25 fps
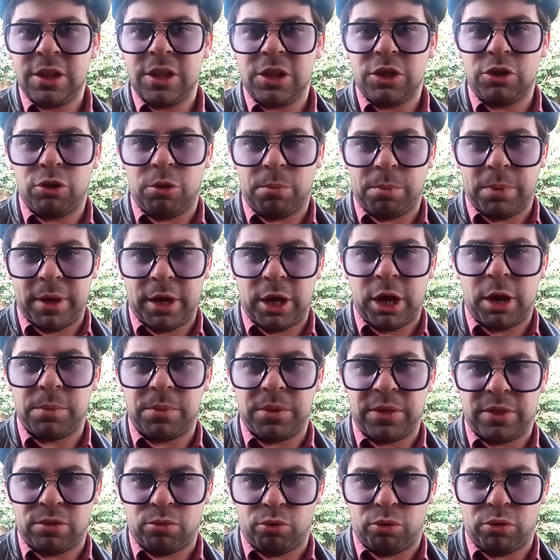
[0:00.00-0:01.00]
you'll pick up
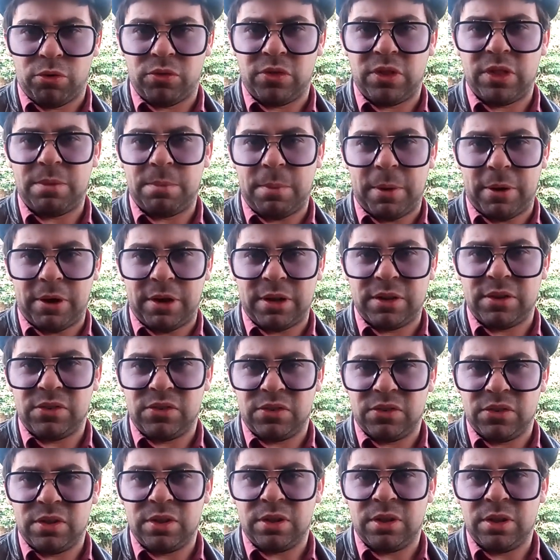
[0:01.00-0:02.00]
the sword of the
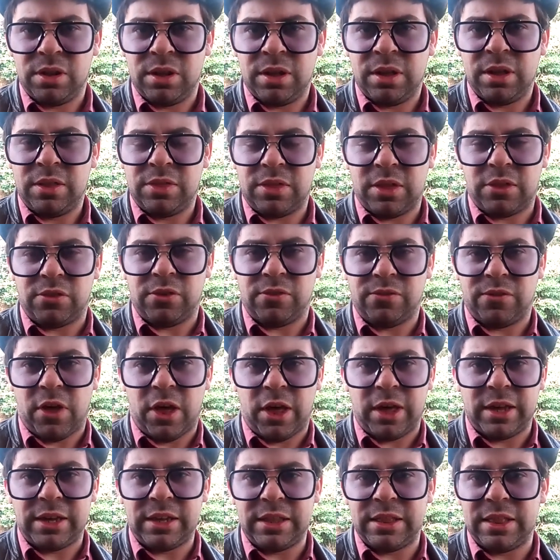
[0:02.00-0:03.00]
Spirit that
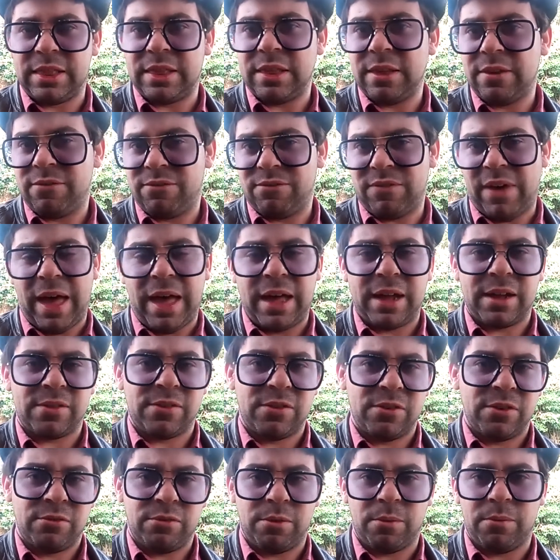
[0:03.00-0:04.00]
divides
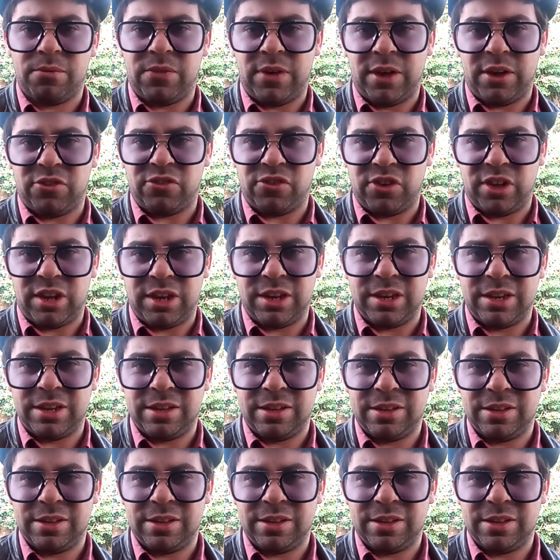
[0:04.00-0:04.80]
fact from fiction,